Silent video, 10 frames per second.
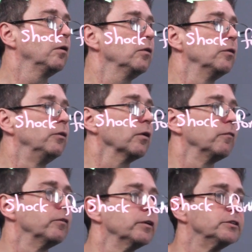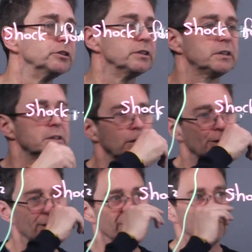The divergence
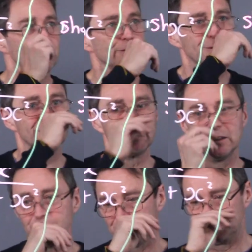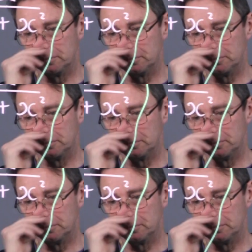of the derivative.